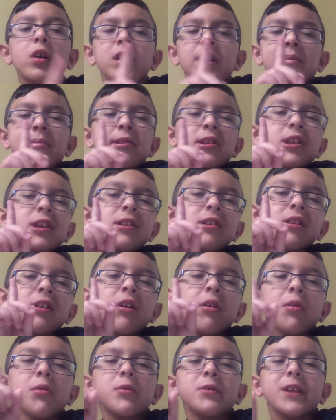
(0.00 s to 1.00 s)
If you didn't
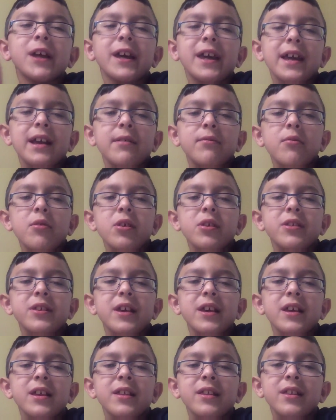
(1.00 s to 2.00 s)
know who that kid was
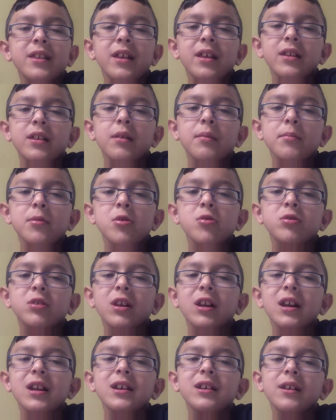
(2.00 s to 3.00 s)
in the
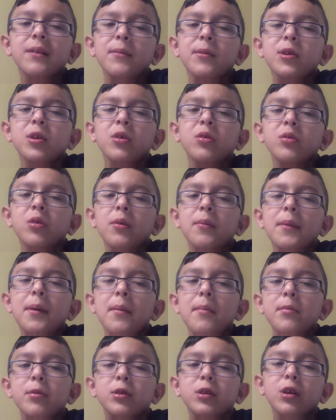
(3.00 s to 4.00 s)
musically, if you don't know
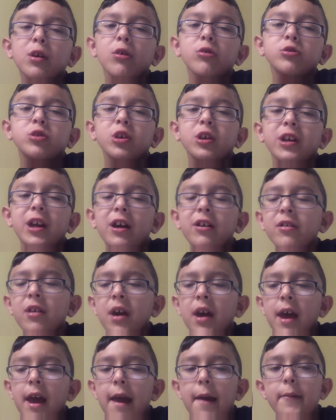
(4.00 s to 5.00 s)
my music, go check it out.
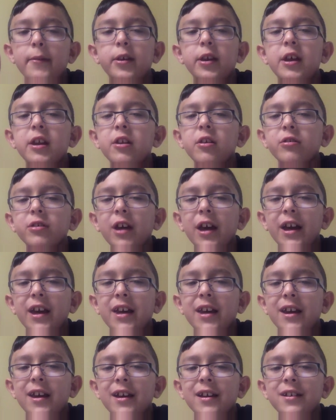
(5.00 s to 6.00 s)
If you didn't know that
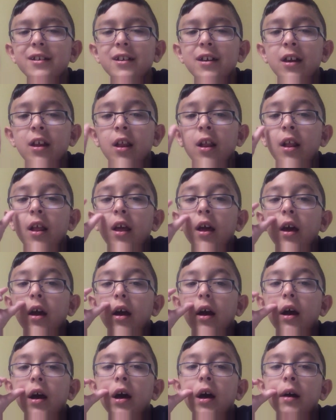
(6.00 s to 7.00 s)
kid,
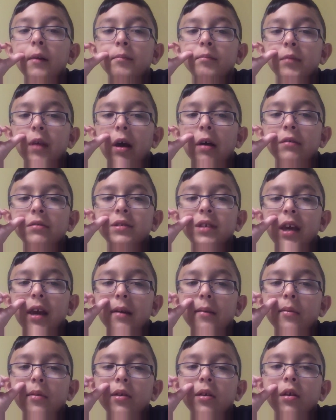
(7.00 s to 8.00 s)
that was
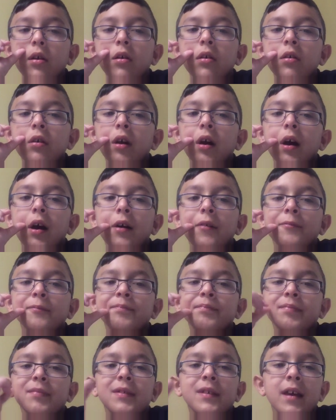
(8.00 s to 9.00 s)
Gabriel.
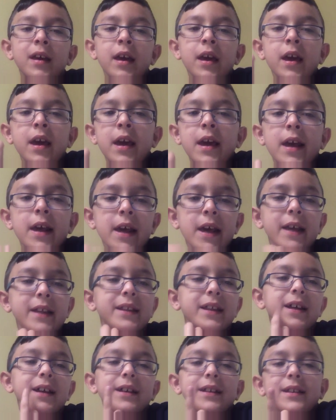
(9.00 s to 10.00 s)
He
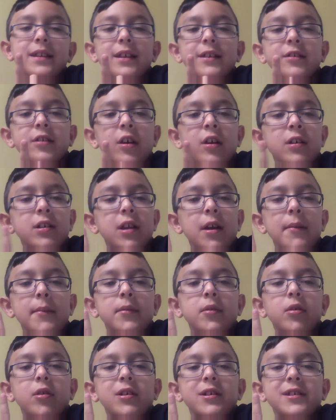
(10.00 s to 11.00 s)
did the song
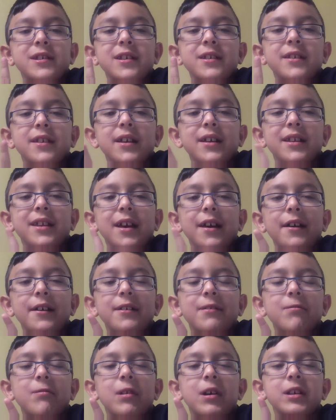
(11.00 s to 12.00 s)
Dame Tu Casita,
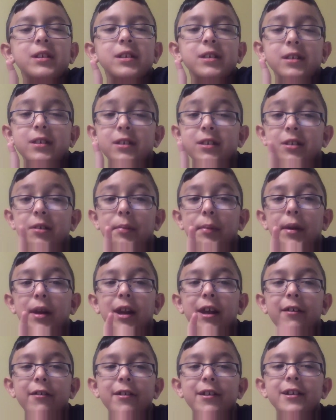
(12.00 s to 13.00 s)
that was just super
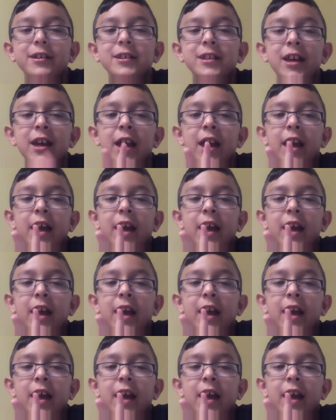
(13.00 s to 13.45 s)
hilarious.